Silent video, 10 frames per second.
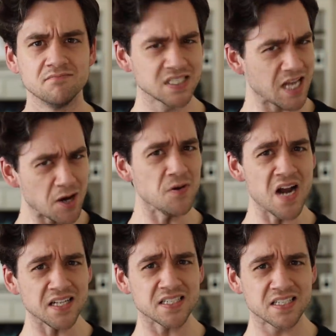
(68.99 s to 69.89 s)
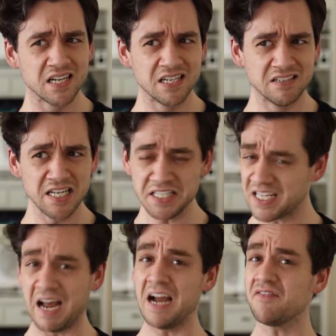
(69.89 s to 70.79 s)
Psychonauts is
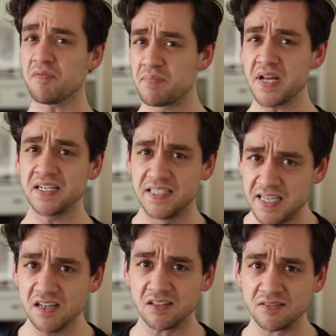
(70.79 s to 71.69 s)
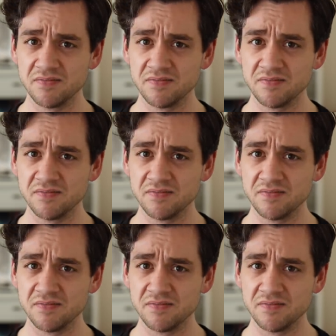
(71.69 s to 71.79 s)
kind of a big deal.